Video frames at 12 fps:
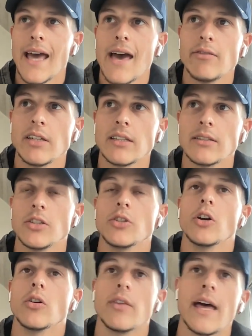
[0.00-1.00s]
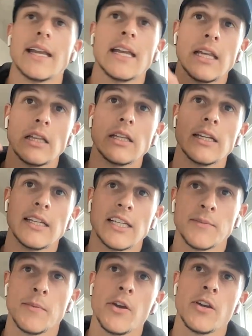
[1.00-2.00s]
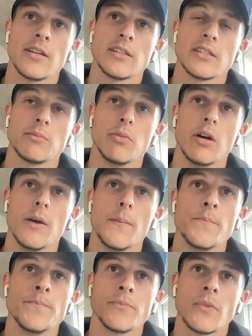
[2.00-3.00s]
and having you know that elite experience but